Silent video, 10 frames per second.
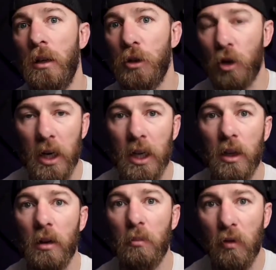
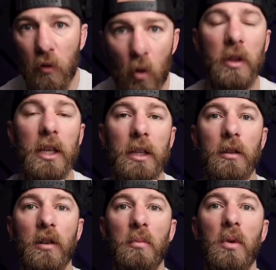training before they get the
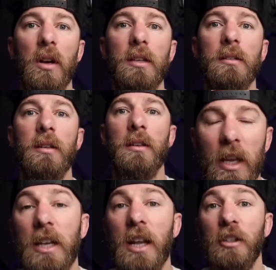Green Berets
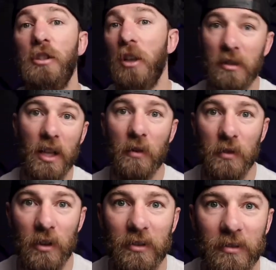and not just
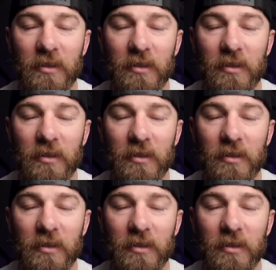after.